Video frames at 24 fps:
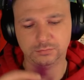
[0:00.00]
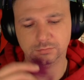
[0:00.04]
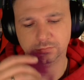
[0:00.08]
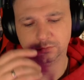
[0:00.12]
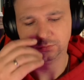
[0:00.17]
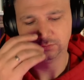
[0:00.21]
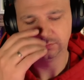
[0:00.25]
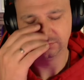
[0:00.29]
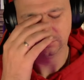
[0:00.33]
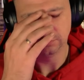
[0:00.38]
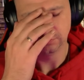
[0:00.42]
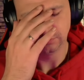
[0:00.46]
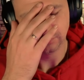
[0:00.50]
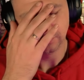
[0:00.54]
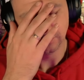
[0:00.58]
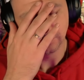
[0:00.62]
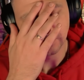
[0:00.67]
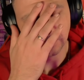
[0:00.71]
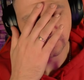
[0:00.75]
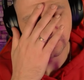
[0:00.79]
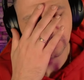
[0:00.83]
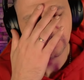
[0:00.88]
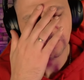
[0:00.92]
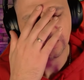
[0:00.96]
The figures of
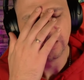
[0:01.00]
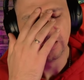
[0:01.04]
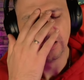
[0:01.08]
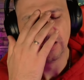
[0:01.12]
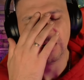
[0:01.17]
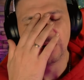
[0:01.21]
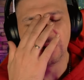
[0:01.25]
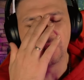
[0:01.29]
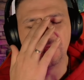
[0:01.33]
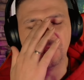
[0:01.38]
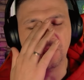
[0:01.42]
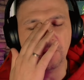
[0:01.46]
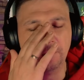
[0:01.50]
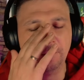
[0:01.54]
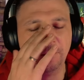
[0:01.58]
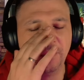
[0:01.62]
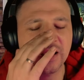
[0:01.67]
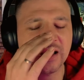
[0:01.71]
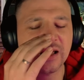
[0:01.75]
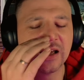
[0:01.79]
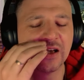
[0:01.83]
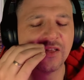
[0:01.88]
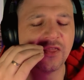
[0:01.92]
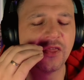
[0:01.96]
The
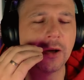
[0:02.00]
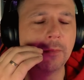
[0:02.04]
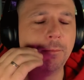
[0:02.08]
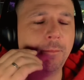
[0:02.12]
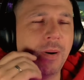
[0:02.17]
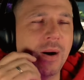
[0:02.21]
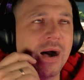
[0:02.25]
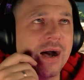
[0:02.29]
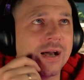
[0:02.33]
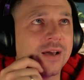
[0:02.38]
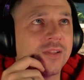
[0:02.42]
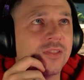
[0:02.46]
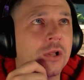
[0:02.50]
bigger the back,